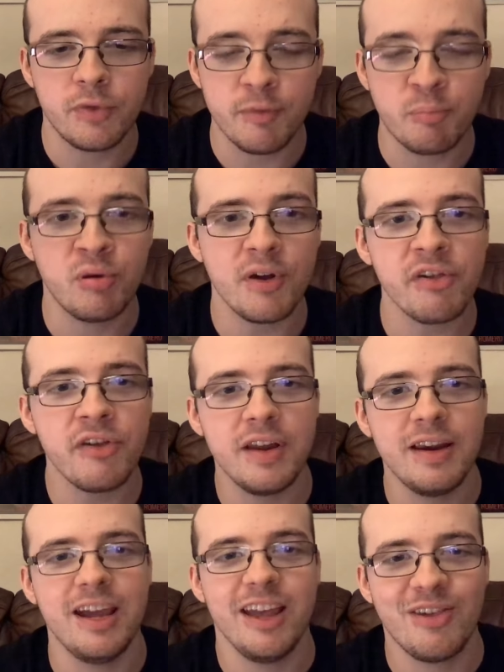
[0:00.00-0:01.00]

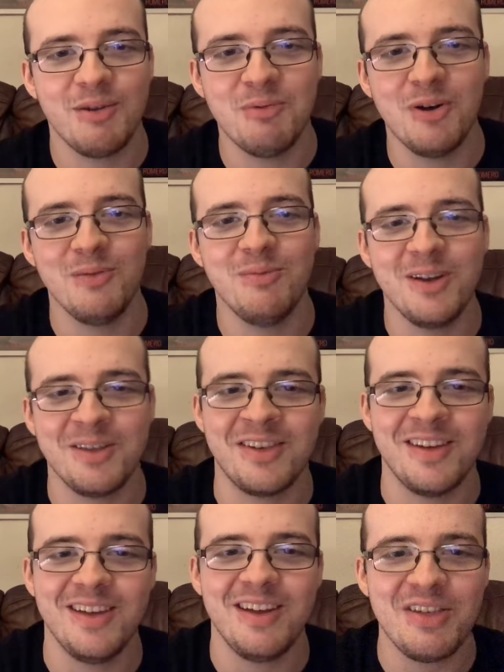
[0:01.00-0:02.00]
depressing is the right word
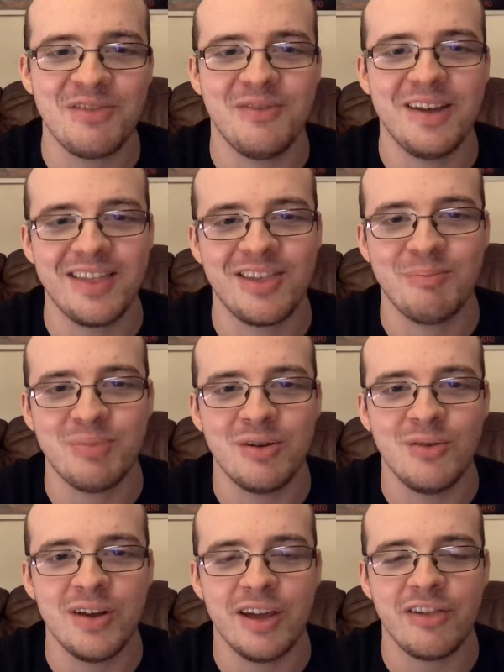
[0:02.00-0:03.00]
to use for it, to be
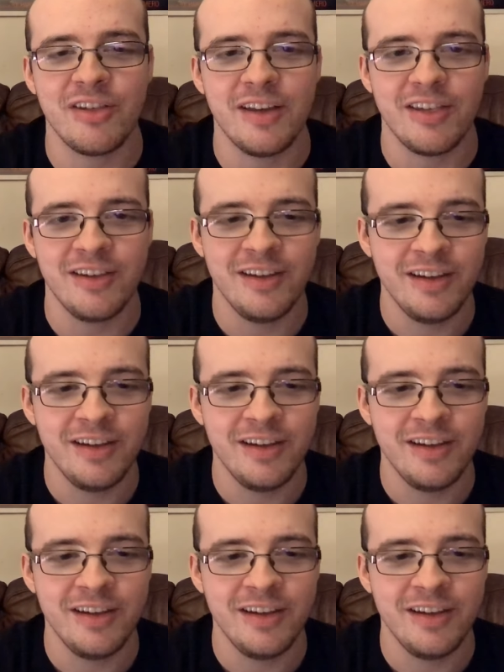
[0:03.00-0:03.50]
honest. There's